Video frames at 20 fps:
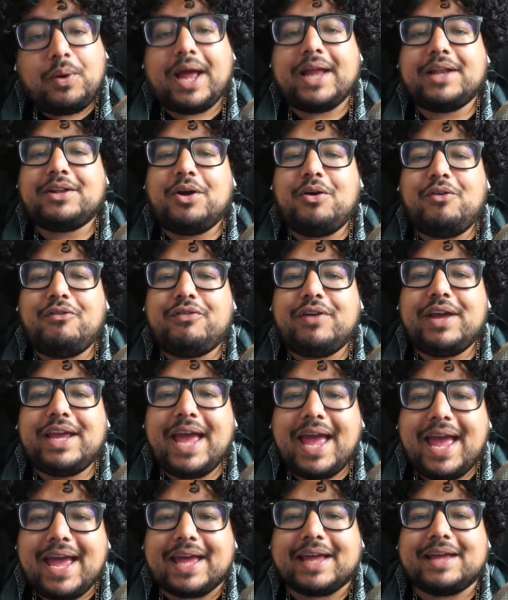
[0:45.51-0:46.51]
And don't
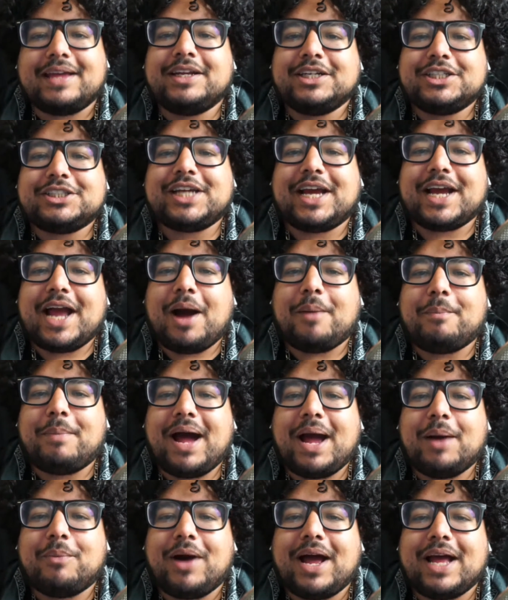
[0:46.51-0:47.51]
forget, check out
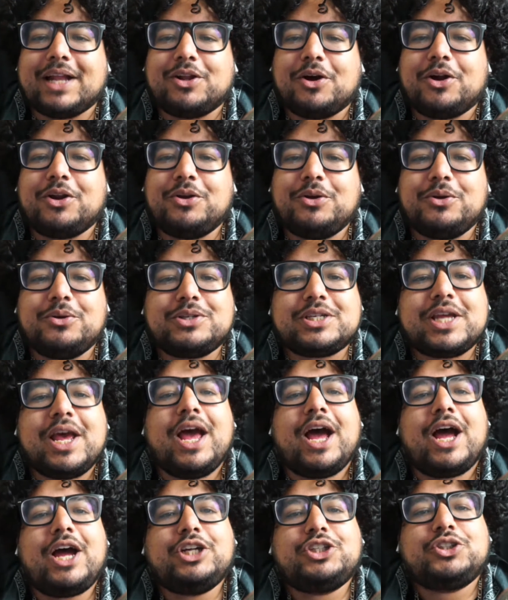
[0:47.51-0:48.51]
Bywire.news
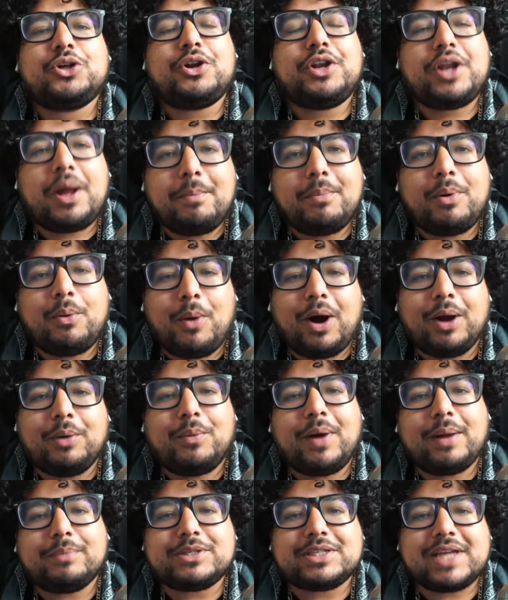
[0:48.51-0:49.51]
as your number one
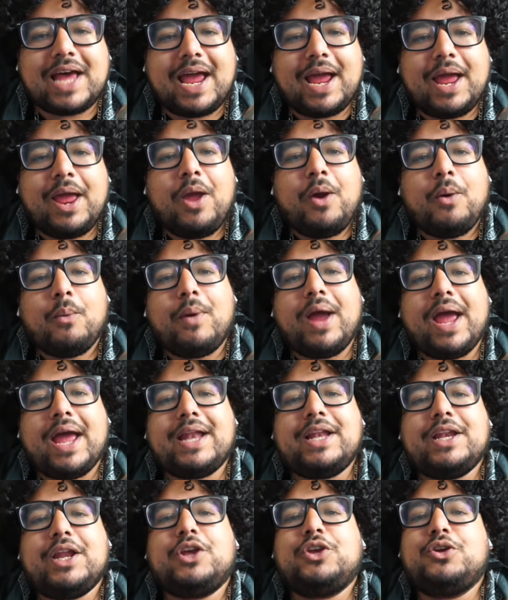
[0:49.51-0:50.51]
website
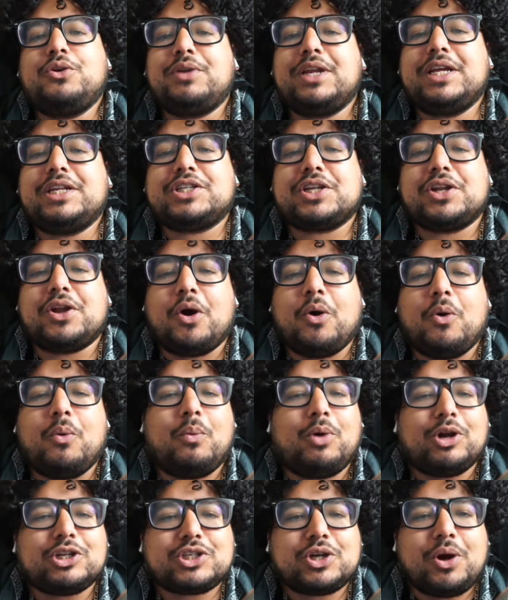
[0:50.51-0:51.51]
when you need to know
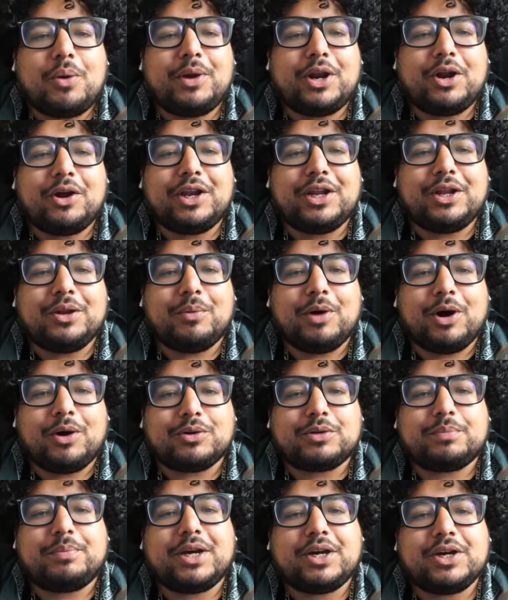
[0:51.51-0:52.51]
what's going on in the
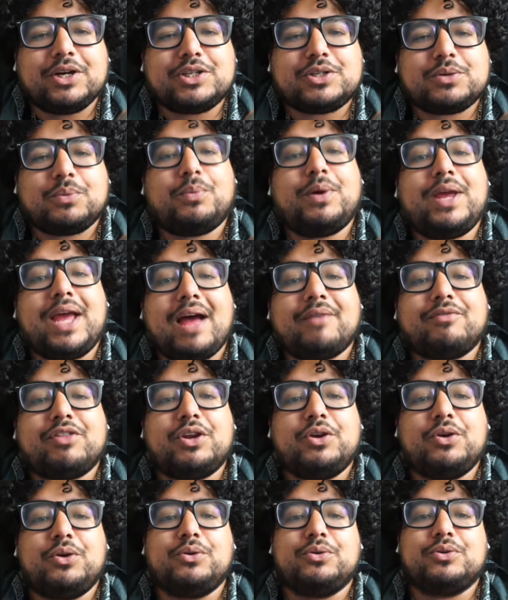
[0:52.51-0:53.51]
world, because we have the
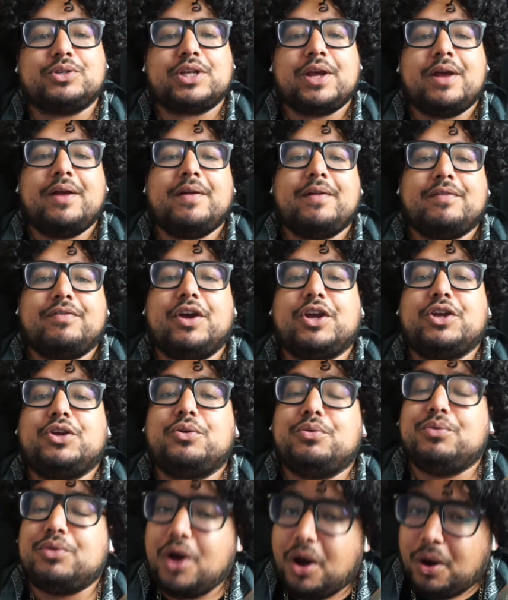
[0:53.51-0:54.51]
news that you
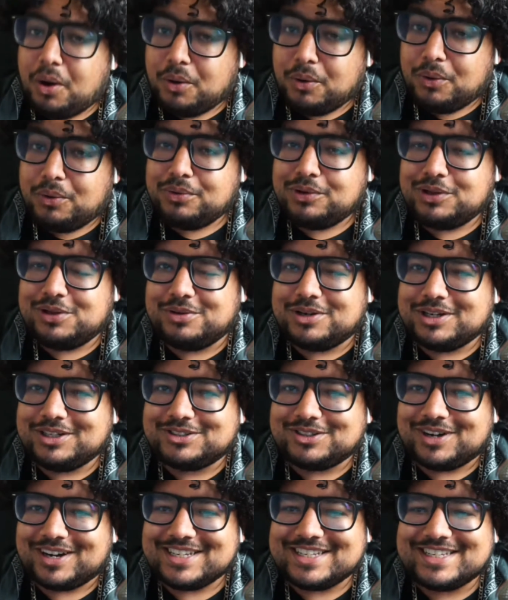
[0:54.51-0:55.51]
know you can
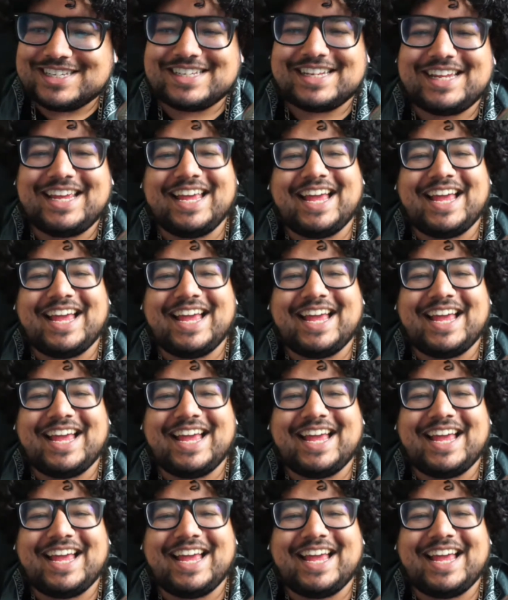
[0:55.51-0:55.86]
trust.